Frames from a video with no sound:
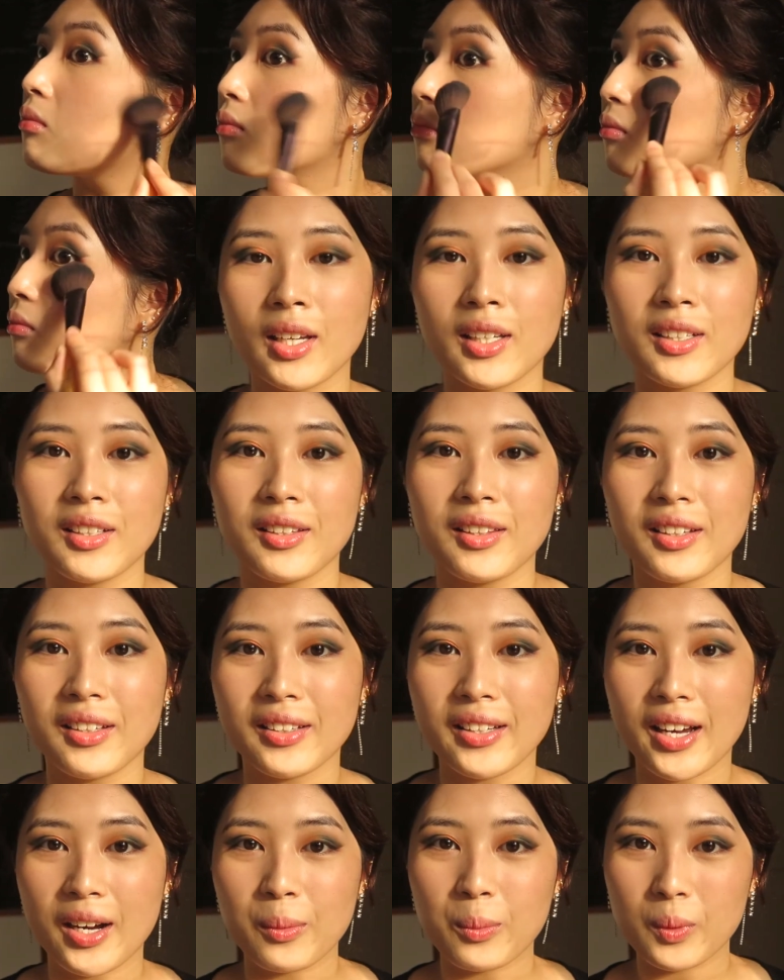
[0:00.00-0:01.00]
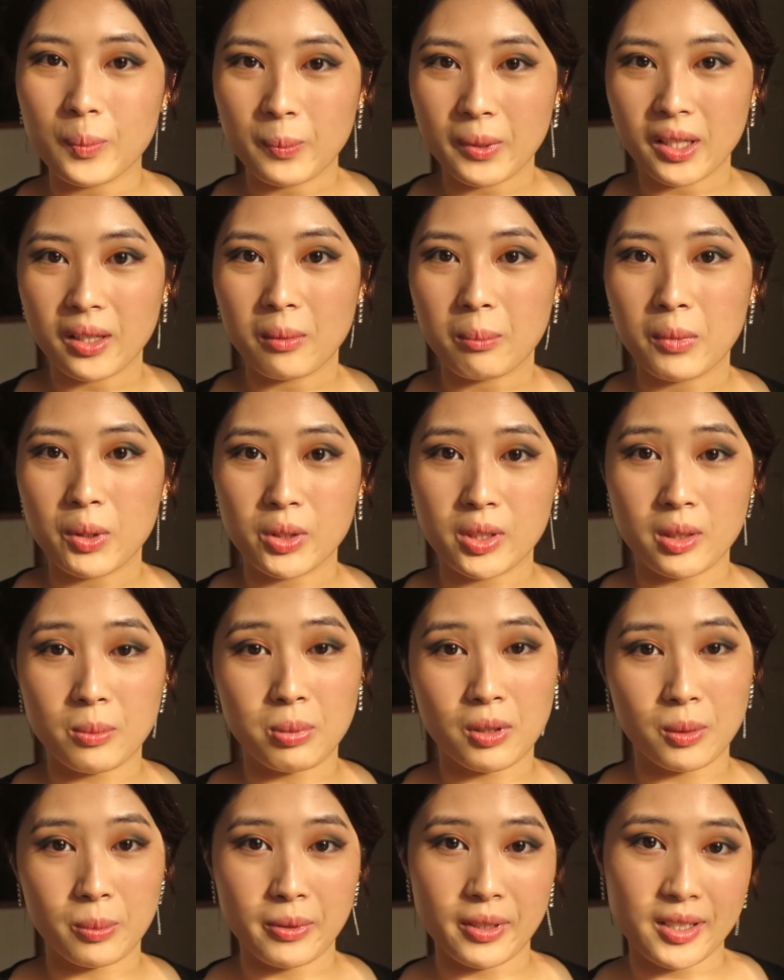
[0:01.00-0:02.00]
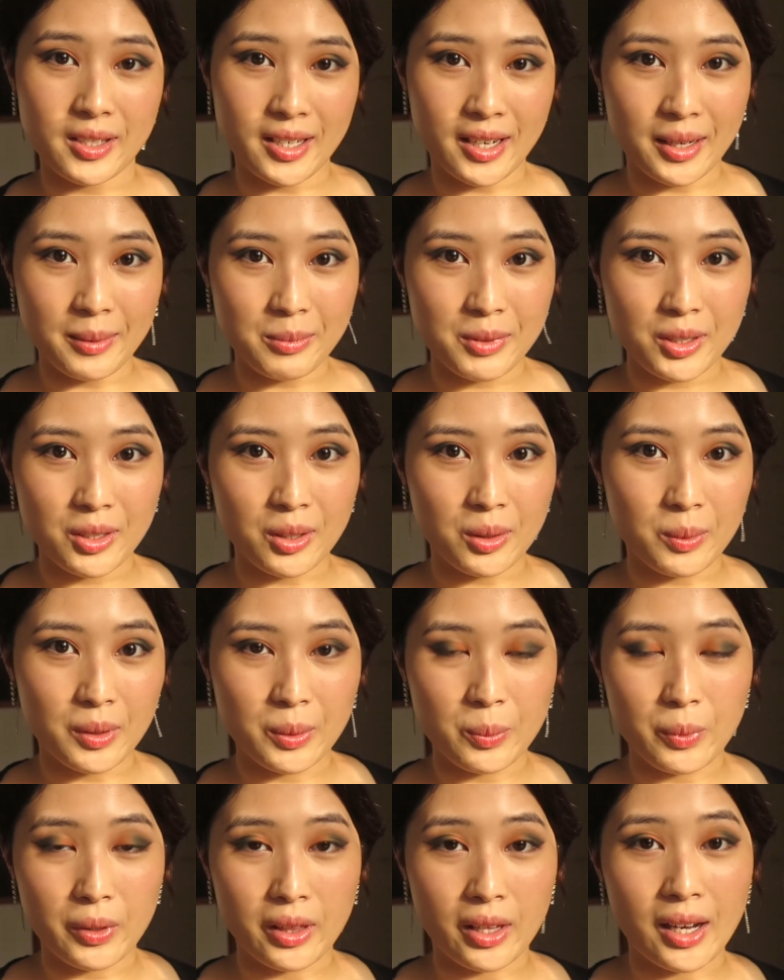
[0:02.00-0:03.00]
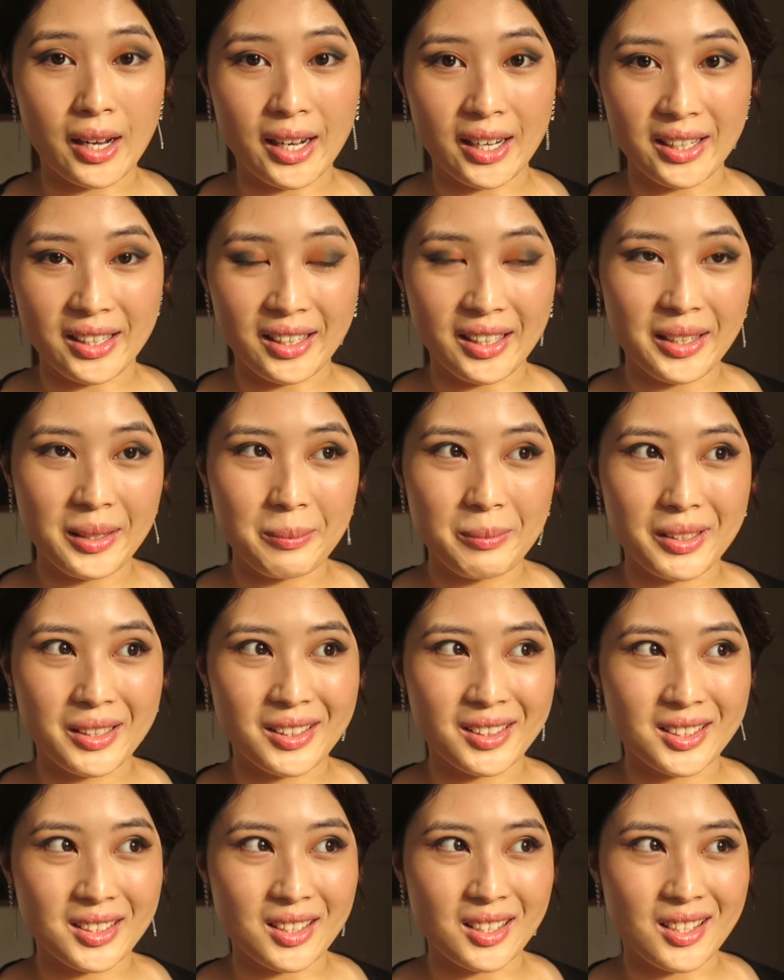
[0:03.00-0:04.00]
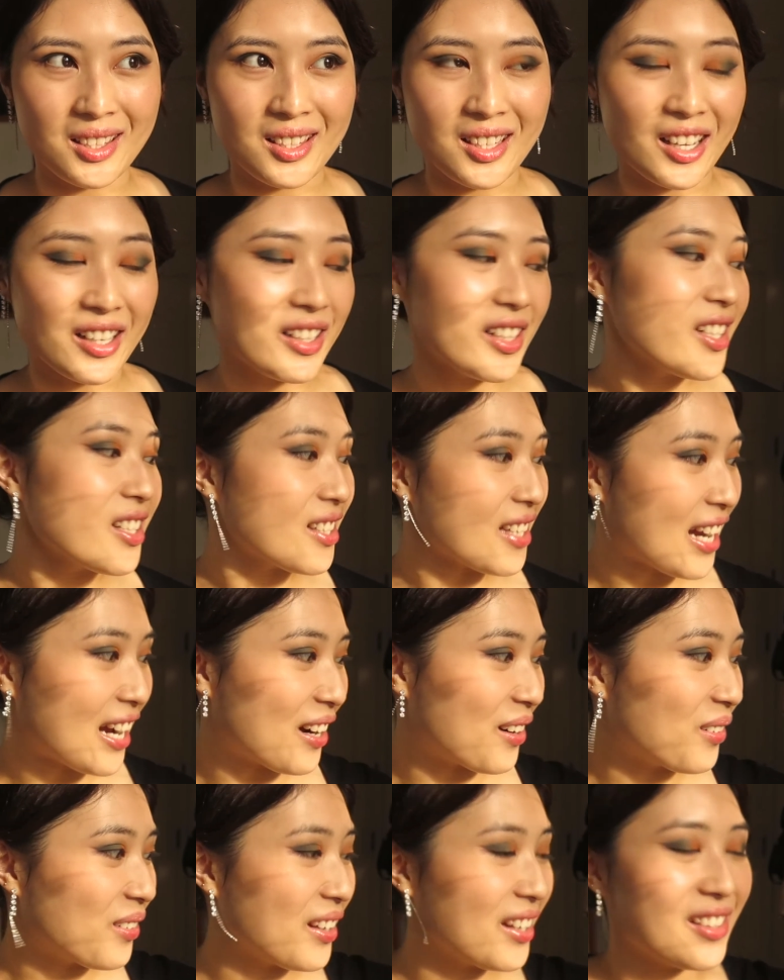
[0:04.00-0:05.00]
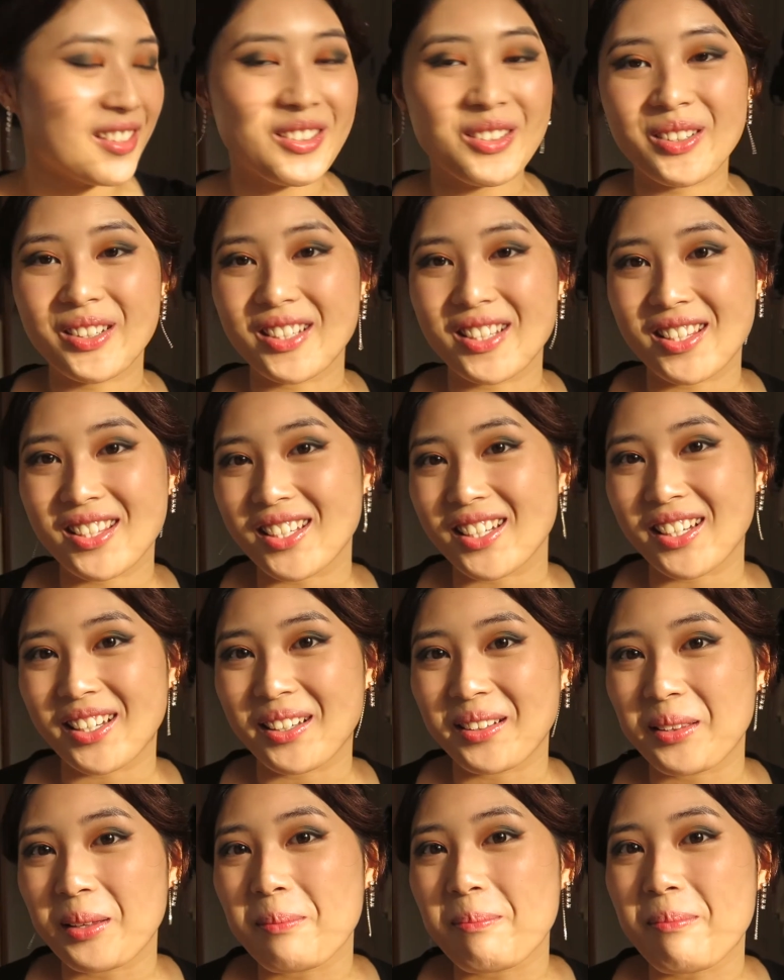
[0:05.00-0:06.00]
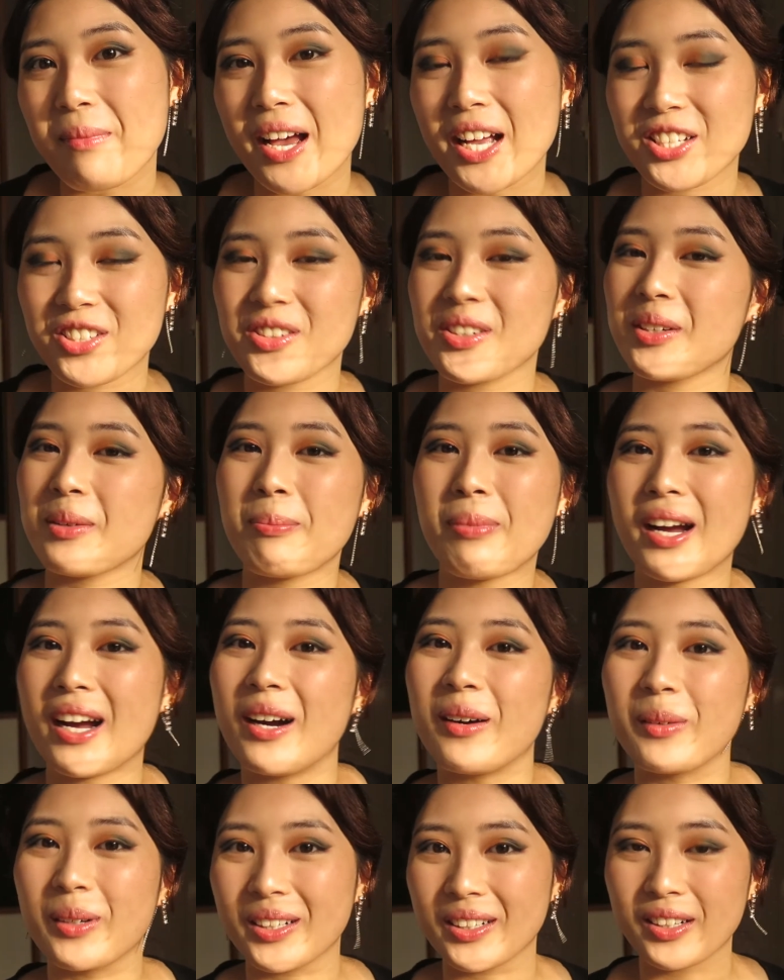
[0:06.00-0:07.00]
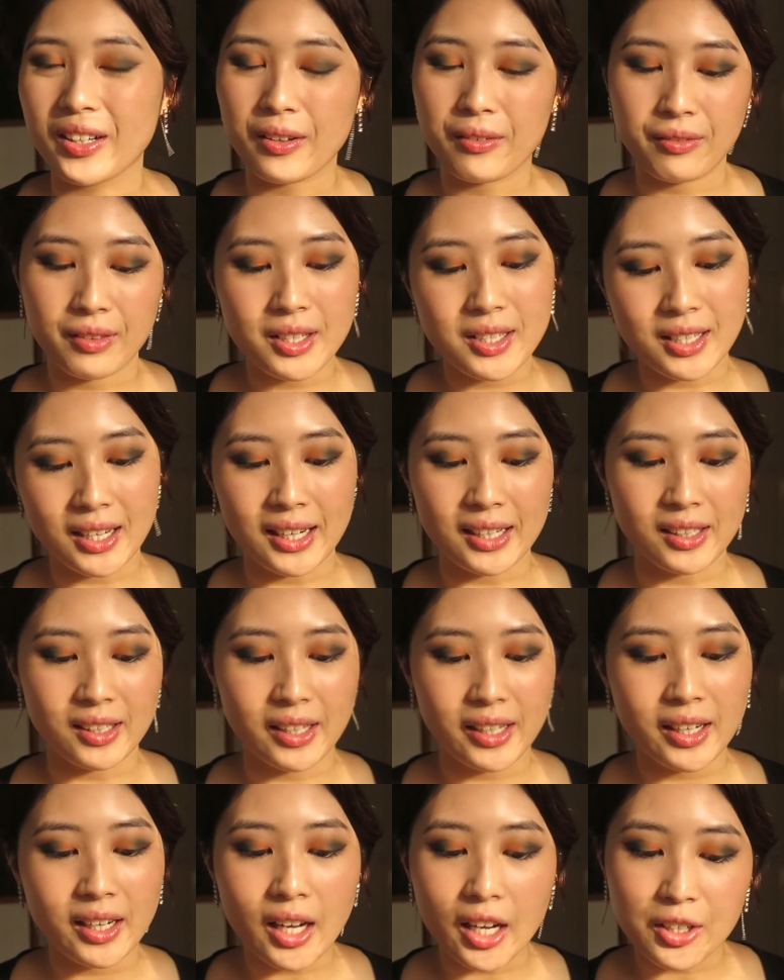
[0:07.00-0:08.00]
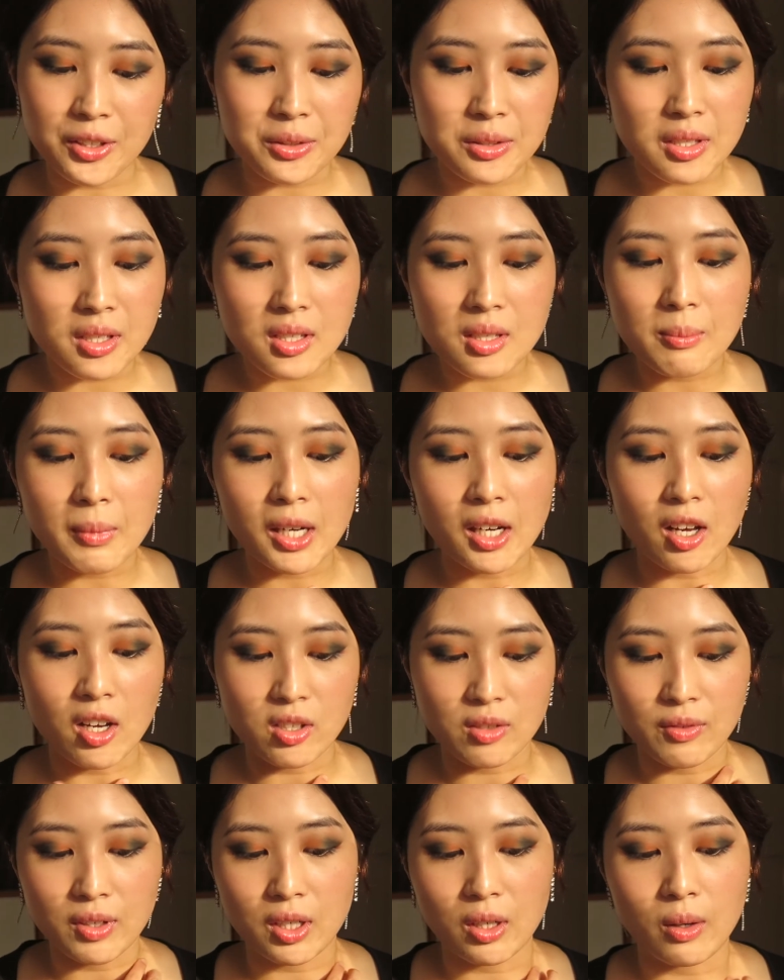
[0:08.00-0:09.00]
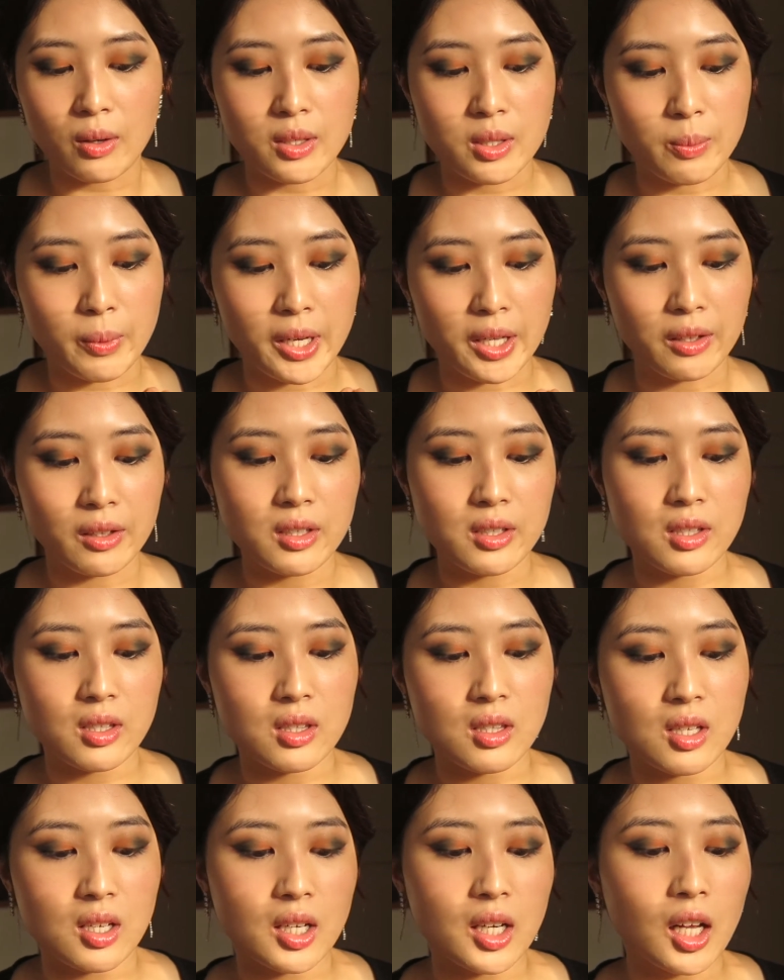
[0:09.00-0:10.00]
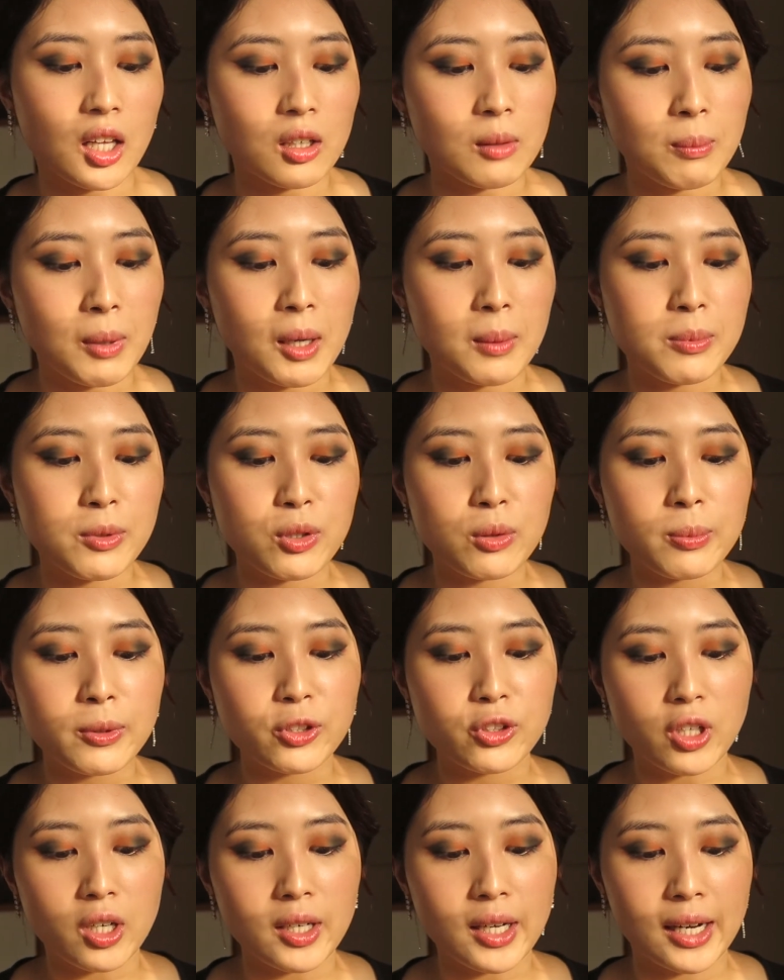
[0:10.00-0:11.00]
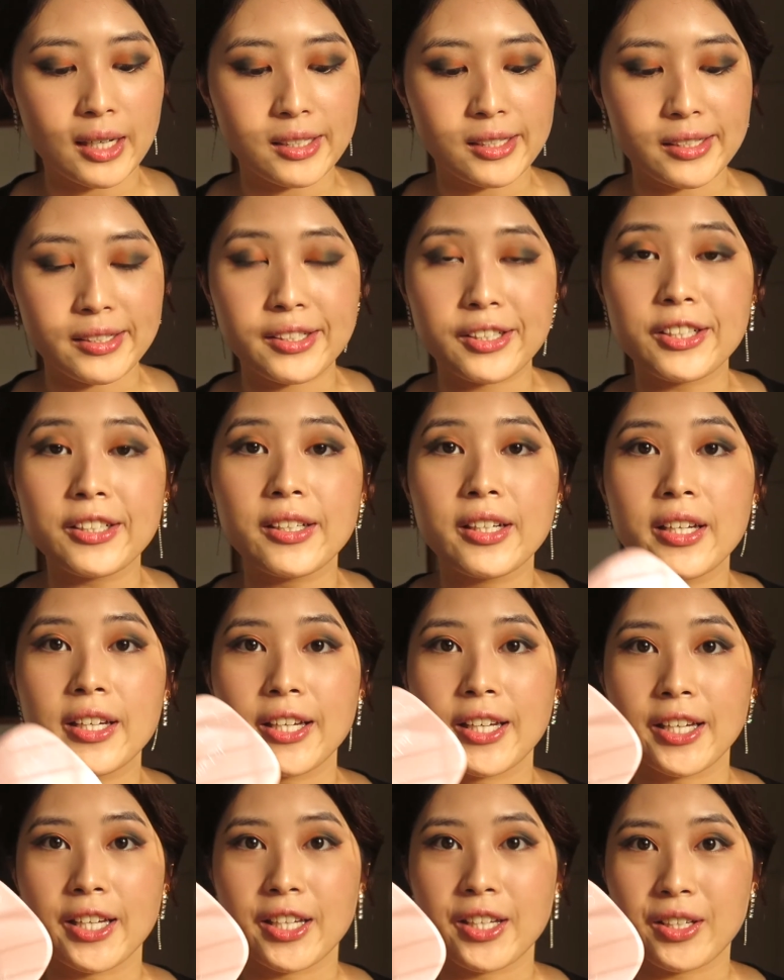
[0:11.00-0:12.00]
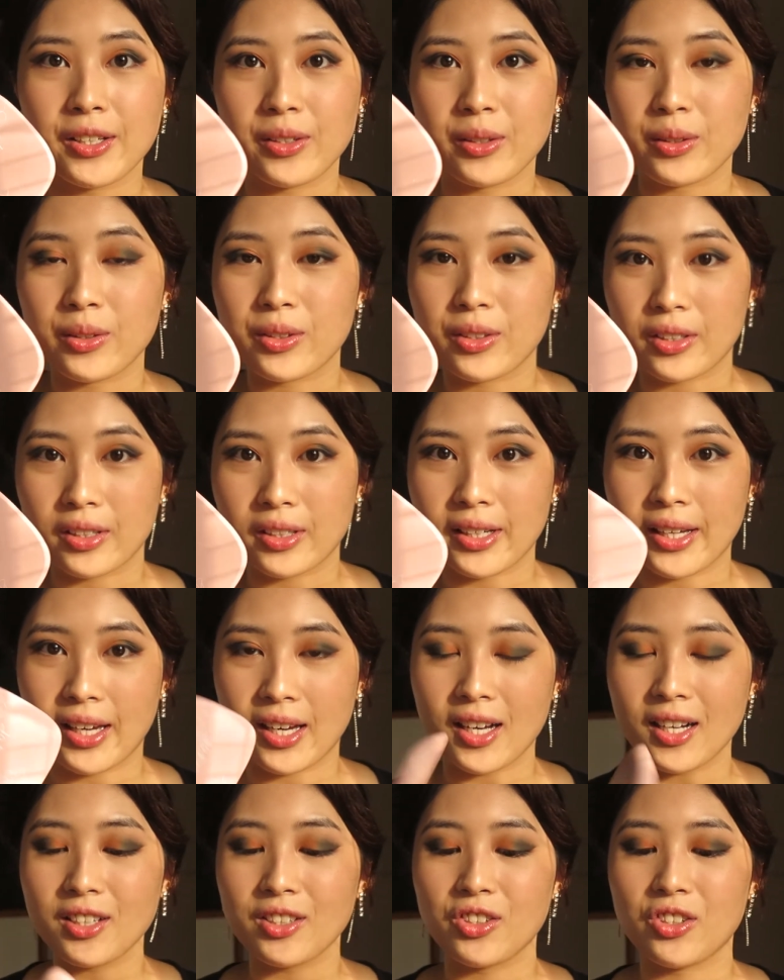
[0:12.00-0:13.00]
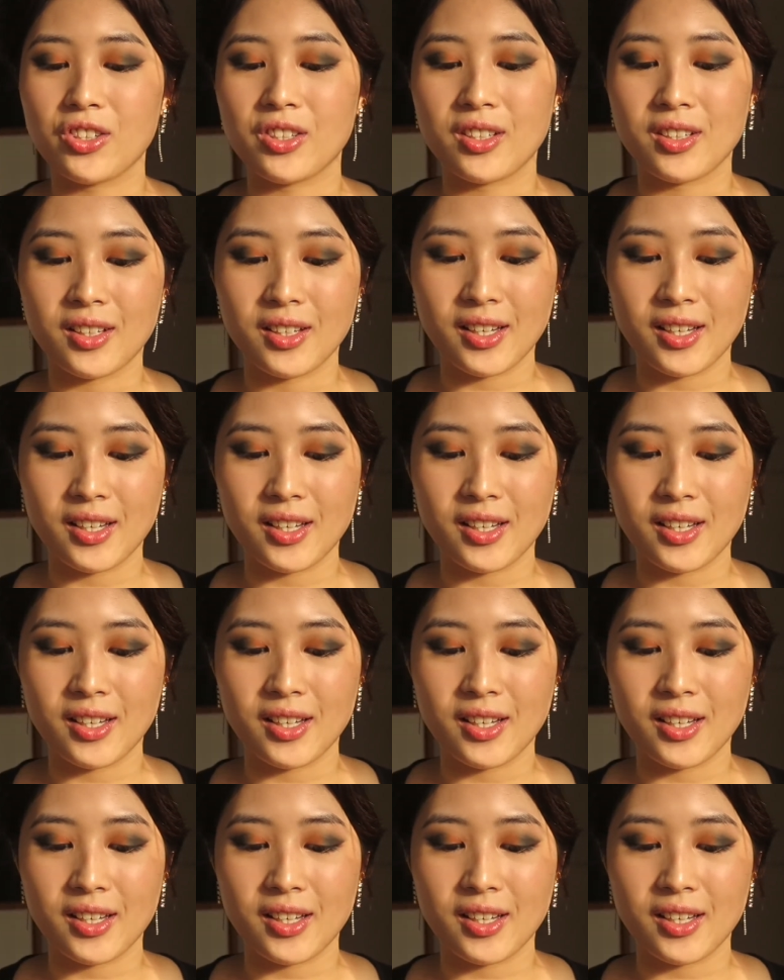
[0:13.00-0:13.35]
And I think now would be the most appropriate time to go in with highlight because the sun is out and you can see the magic power of this highlight. I used this in my last video as well. This is the ColourPop Super Shock Highlighter in Catch.